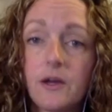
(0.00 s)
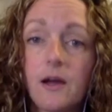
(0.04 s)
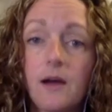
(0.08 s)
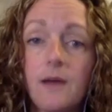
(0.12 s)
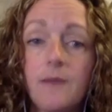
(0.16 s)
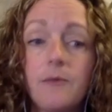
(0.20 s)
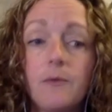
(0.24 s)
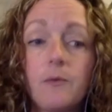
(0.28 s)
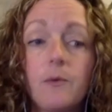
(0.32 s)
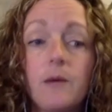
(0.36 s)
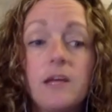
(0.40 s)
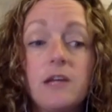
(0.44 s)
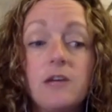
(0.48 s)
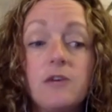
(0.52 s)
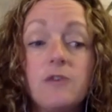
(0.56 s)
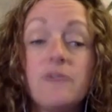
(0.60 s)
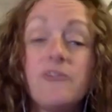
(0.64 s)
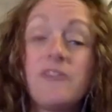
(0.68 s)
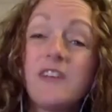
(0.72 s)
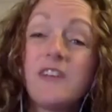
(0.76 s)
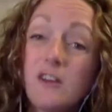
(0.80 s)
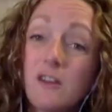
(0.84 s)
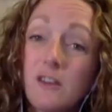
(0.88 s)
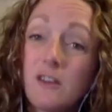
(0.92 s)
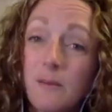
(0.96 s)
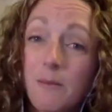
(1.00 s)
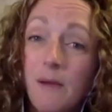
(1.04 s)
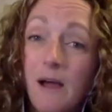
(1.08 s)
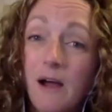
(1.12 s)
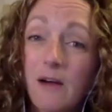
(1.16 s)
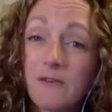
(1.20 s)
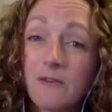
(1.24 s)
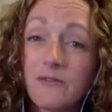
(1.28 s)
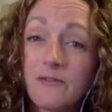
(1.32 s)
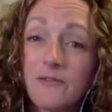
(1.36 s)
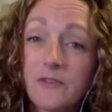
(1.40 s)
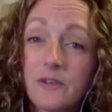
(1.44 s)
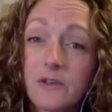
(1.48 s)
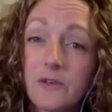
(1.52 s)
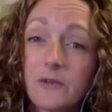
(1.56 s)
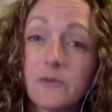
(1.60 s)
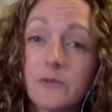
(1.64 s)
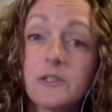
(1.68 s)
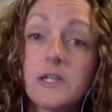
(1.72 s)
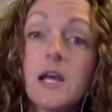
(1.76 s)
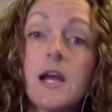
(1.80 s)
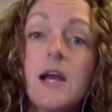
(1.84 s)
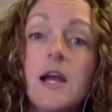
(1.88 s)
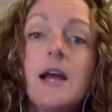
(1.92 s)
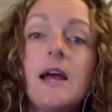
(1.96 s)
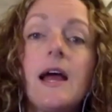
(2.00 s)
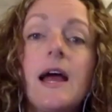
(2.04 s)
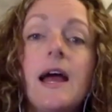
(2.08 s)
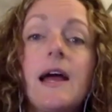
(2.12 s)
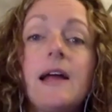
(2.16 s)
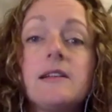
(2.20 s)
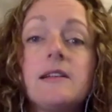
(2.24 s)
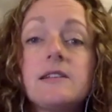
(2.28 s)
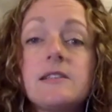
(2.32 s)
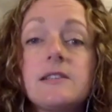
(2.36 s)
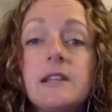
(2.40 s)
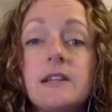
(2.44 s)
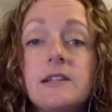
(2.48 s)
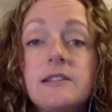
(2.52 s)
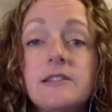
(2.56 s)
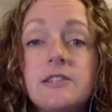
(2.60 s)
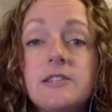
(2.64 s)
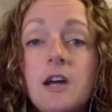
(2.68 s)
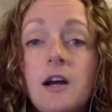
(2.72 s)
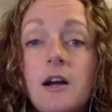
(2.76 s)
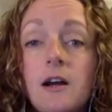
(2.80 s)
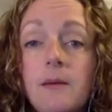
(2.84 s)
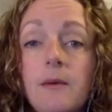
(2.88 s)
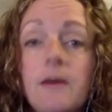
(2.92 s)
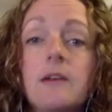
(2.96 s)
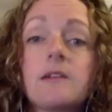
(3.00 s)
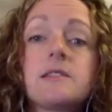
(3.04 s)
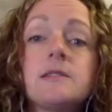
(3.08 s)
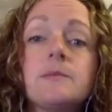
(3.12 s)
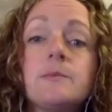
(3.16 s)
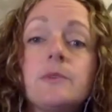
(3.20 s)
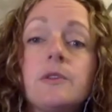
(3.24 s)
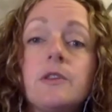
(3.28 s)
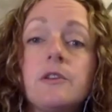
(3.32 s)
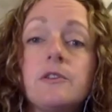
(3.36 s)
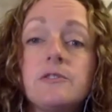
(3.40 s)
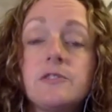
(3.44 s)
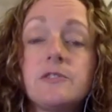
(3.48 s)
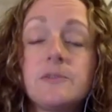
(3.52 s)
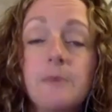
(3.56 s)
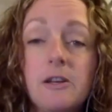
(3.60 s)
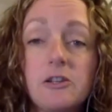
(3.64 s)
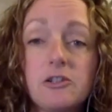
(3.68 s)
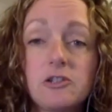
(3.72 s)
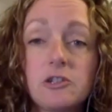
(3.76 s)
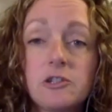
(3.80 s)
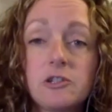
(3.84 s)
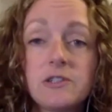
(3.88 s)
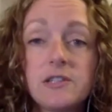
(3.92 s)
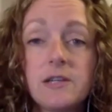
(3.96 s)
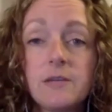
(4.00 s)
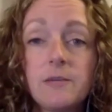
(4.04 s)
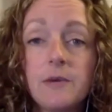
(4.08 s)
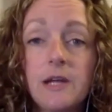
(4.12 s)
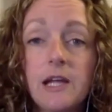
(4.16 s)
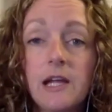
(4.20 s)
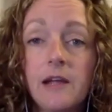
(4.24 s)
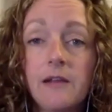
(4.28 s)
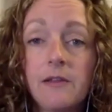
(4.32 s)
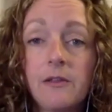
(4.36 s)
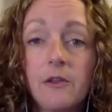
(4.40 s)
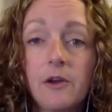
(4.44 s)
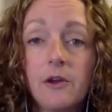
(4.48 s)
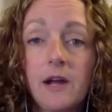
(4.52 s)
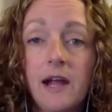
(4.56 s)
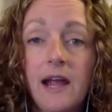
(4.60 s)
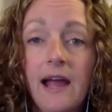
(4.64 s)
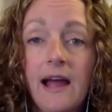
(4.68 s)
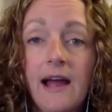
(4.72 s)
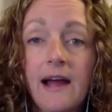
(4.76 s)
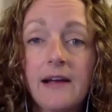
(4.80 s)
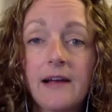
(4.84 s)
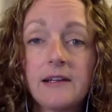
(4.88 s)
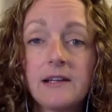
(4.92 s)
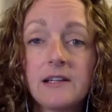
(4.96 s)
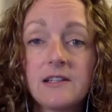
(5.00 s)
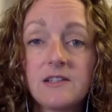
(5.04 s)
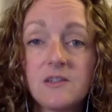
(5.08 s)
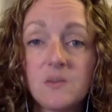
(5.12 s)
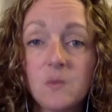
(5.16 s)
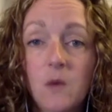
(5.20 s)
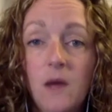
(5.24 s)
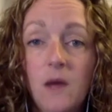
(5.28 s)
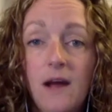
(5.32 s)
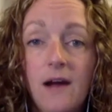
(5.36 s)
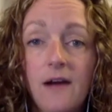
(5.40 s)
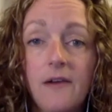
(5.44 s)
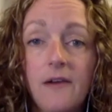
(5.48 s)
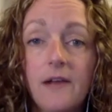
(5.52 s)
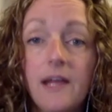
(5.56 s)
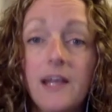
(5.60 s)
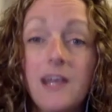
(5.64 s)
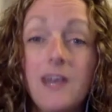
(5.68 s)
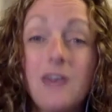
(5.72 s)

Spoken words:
the way you feel about food. And let's talk about some of those measures that we can look at as well.